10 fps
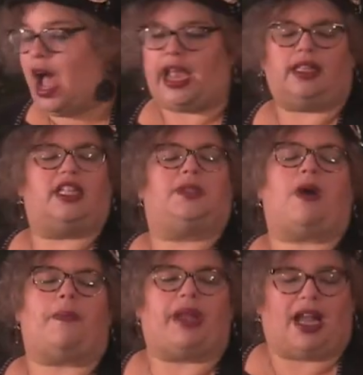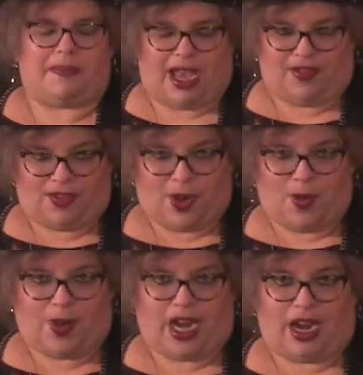islands popping up out of
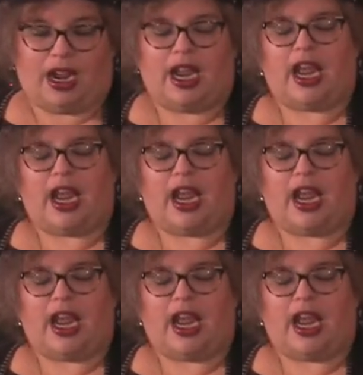nowhere